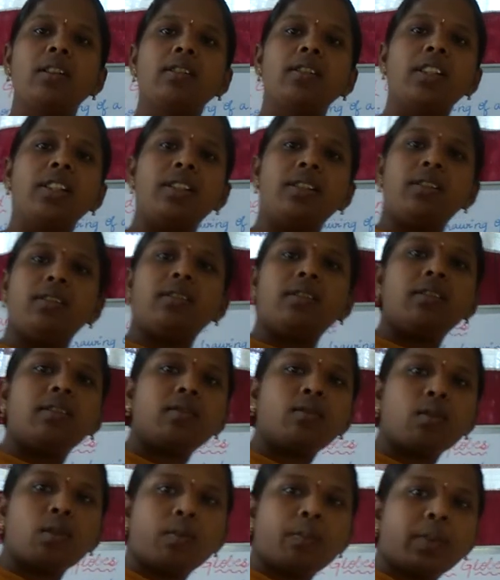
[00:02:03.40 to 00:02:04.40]
these
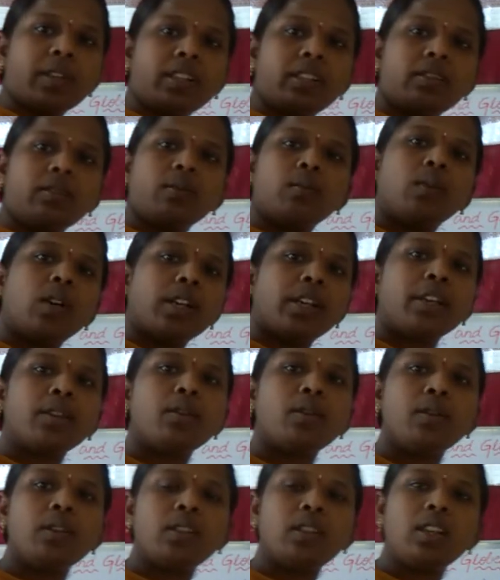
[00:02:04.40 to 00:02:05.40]
topics. What are
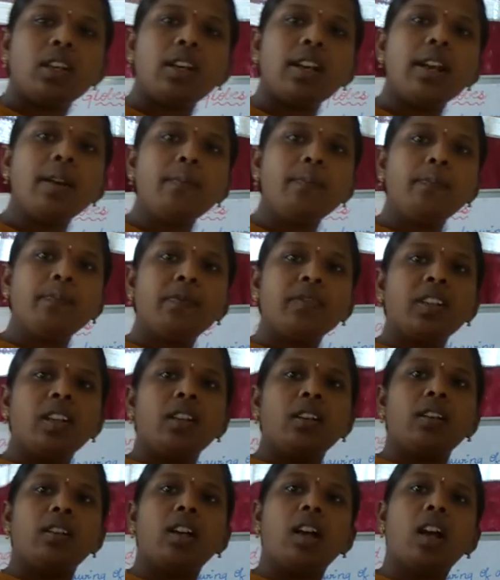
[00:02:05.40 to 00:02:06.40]
those children?
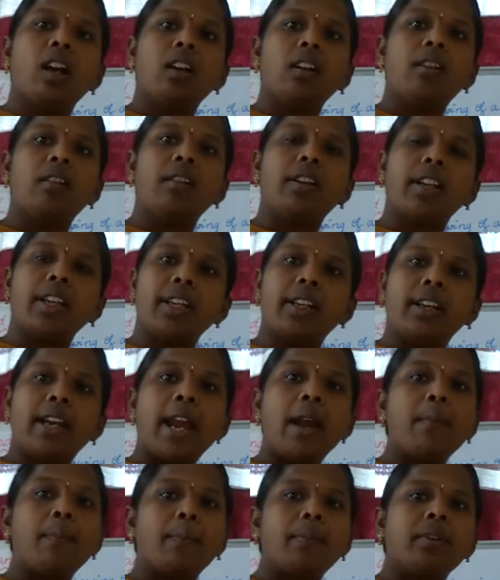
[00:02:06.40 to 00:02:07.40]

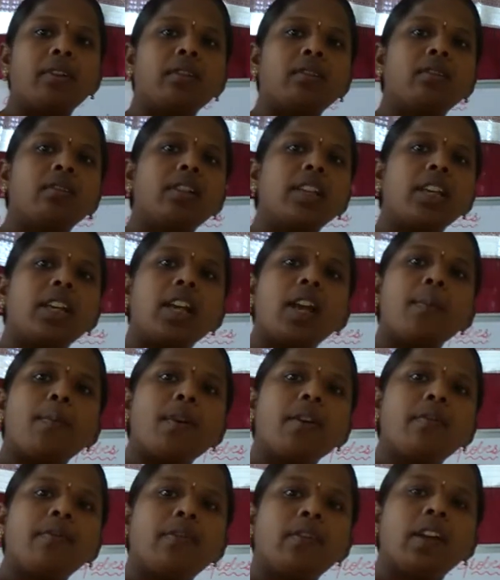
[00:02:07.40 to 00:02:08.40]
Recap
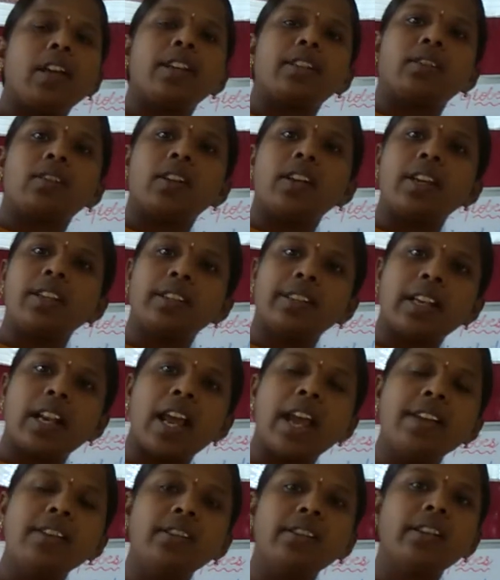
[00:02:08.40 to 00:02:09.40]
of yesterday's
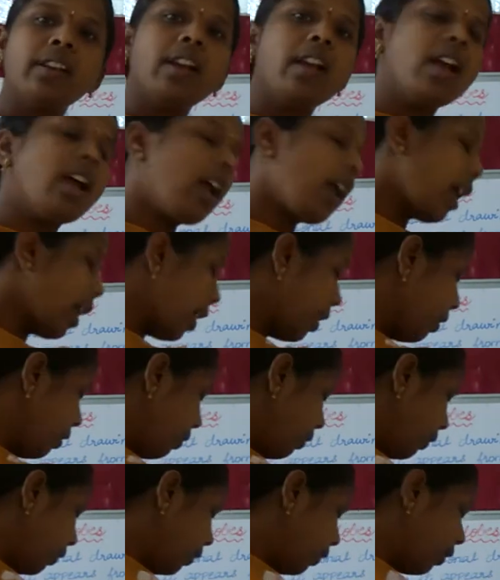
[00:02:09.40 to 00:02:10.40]
class, and
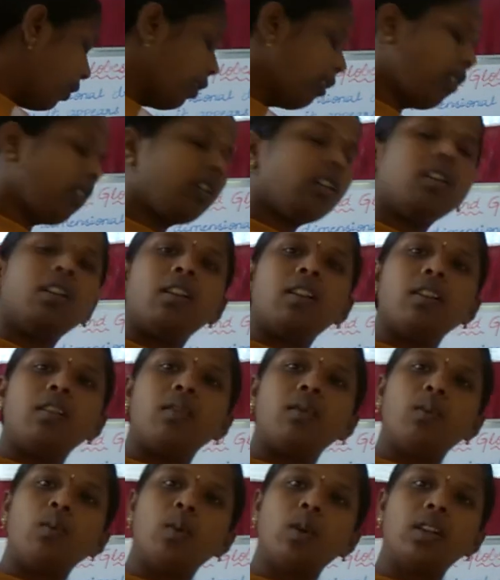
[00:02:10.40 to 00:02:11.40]

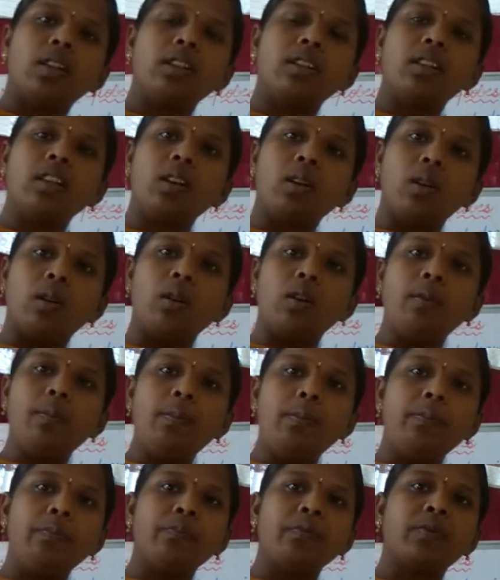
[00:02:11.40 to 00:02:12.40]
what is a globe?
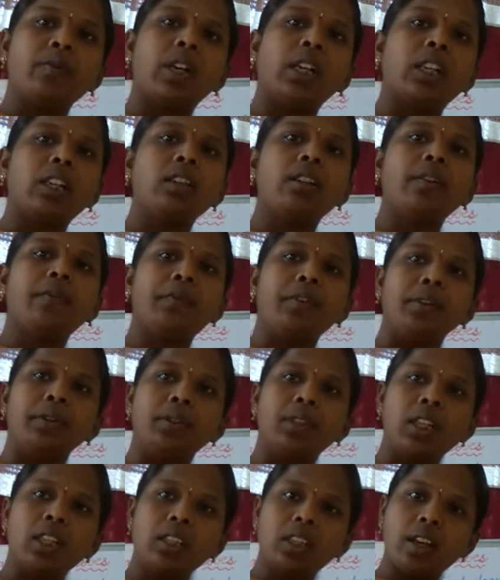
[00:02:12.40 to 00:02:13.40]
What are the
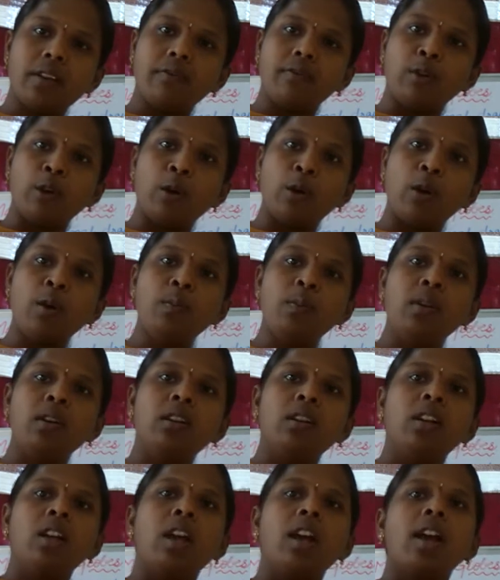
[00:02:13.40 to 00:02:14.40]
features of globe,
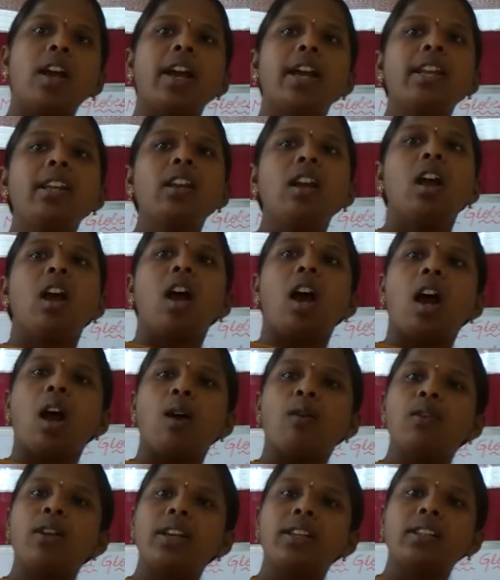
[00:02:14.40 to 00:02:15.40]
and
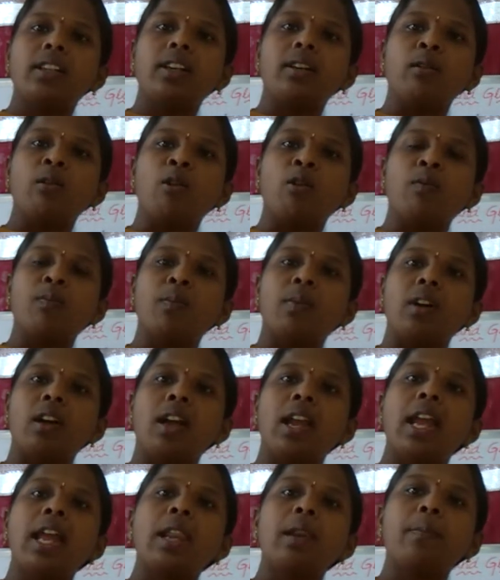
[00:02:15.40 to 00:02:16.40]
how does a globe
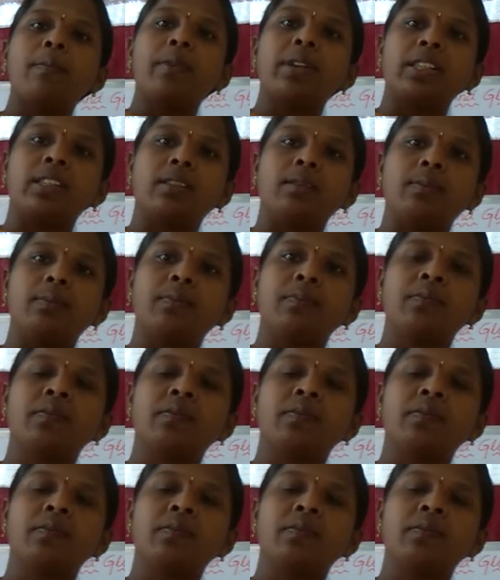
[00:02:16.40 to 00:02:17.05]
help us?